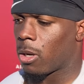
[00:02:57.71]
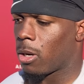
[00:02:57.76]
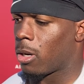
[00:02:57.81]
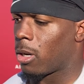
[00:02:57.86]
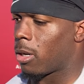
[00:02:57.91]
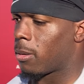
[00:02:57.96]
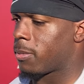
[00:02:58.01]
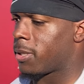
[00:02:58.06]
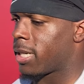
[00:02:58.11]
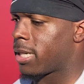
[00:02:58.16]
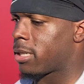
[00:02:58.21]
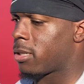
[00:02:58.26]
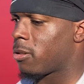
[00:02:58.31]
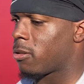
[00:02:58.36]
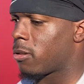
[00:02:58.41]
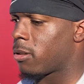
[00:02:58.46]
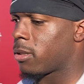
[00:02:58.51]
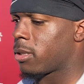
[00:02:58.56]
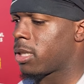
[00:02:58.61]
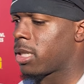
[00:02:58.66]
Um, just
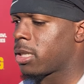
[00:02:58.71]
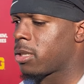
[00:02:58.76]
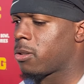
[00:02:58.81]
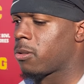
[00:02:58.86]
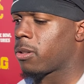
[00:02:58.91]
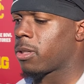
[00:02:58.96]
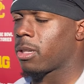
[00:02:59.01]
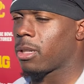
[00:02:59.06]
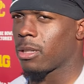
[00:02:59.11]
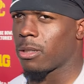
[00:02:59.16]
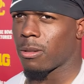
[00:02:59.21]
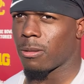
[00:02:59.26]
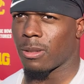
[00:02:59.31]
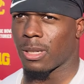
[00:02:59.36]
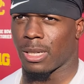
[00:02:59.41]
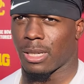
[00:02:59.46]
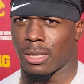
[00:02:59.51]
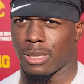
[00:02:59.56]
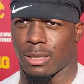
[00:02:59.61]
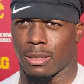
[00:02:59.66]
doing just doing the little
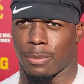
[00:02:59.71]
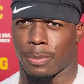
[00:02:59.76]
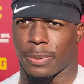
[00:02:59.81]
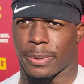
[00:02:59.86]
things in